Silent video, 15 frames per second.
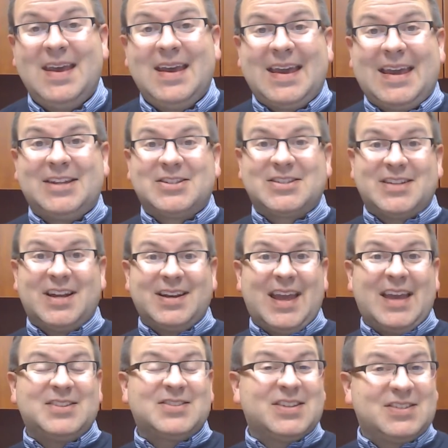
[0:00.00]
In
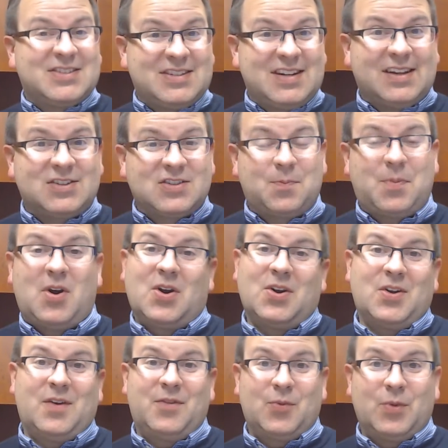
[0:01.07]
Sunday's sixth part
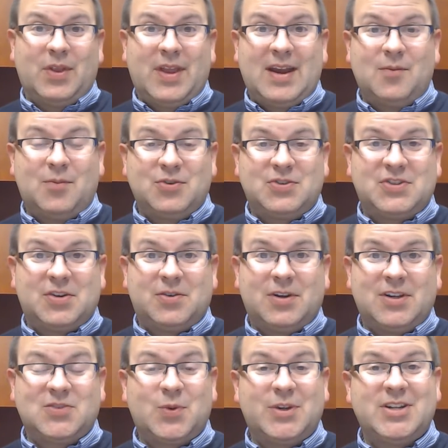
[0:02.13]
of the Relatable
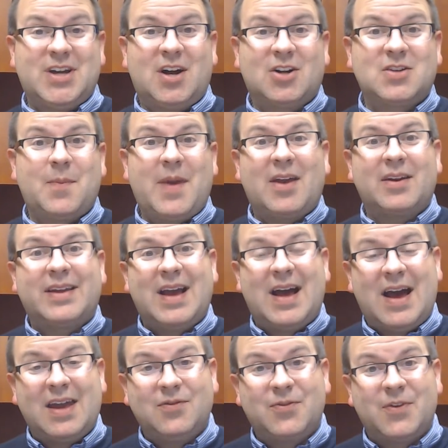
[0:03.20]
series, we talked about
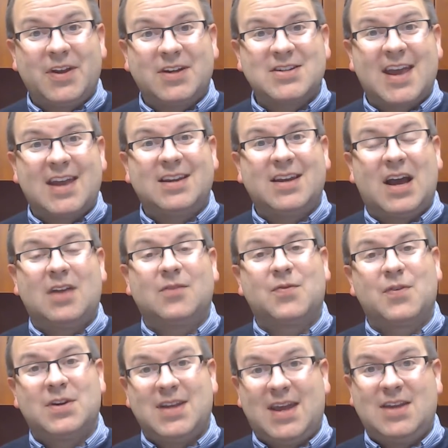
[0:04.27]
conflict and
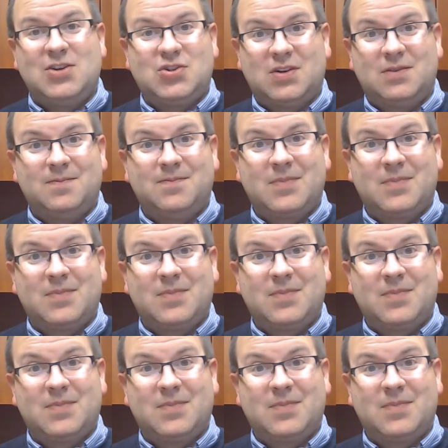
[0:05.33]
confrontation.